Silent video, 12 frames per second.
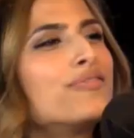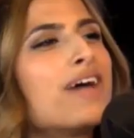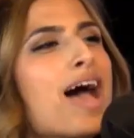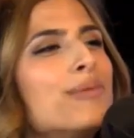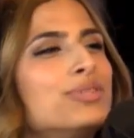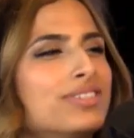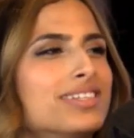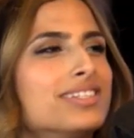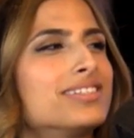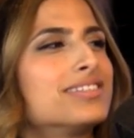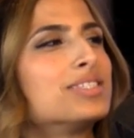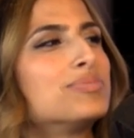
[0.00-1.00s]

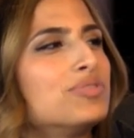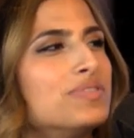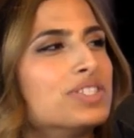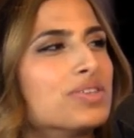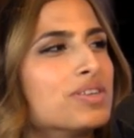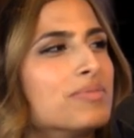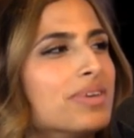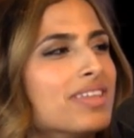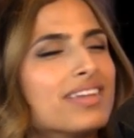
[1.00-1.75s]
fabulous this hmm. movie hmm. is going to be,